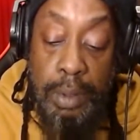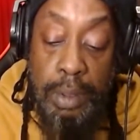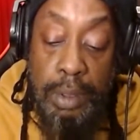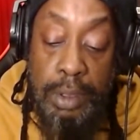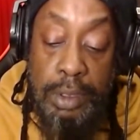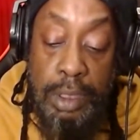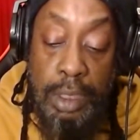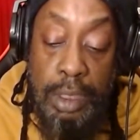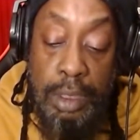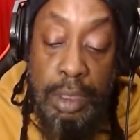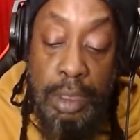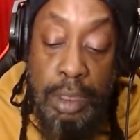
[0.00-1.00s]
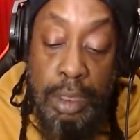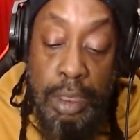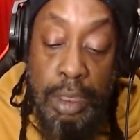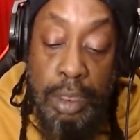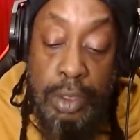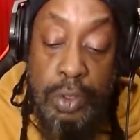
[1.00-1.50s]
saying
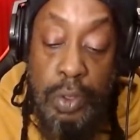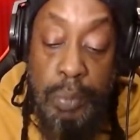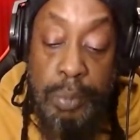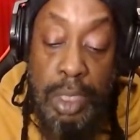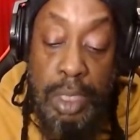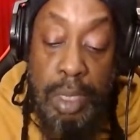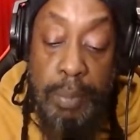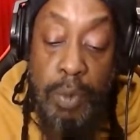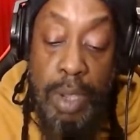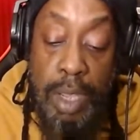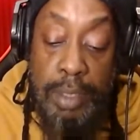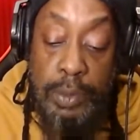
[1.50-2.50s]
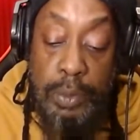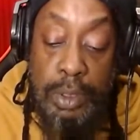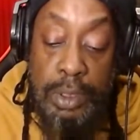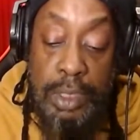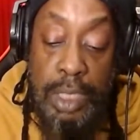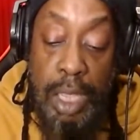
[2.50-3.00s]
Jamaica, I want so to
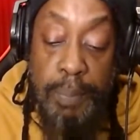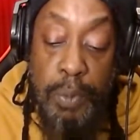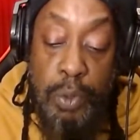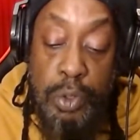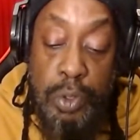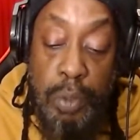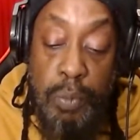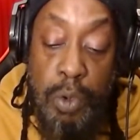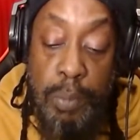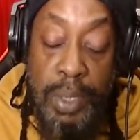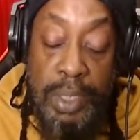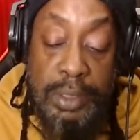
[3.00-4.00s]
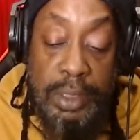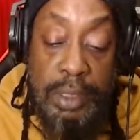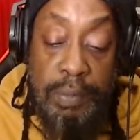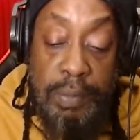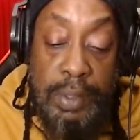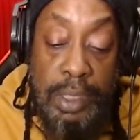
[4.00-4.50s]
start push some more
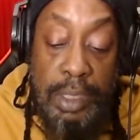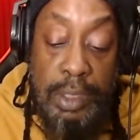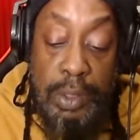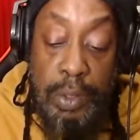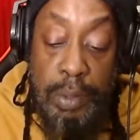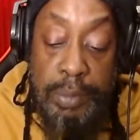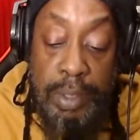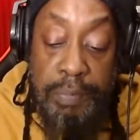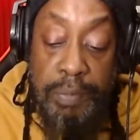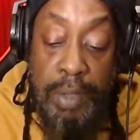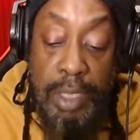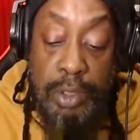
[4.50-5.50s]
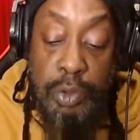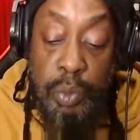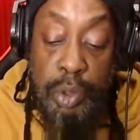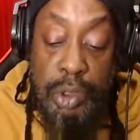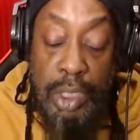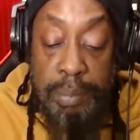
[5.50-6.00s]
positivity in terms of on
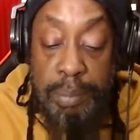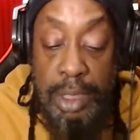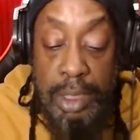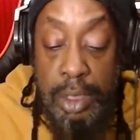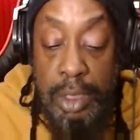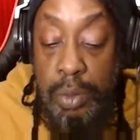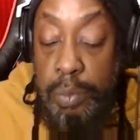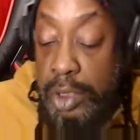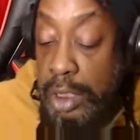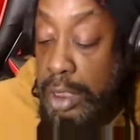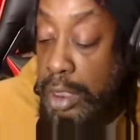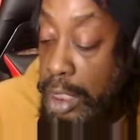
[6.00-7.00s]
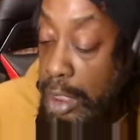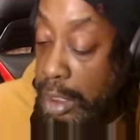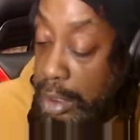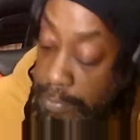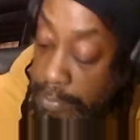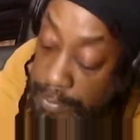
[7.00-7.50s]
social media. Too much of the
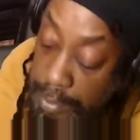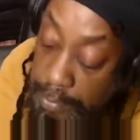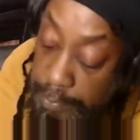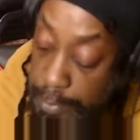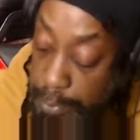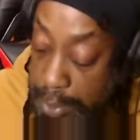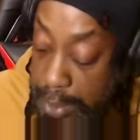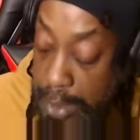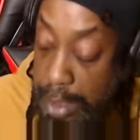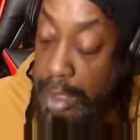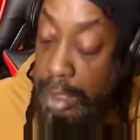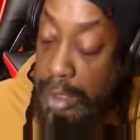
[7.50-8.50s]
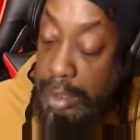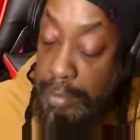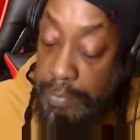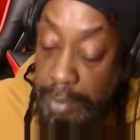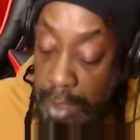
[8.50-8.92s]
negative influence and the negative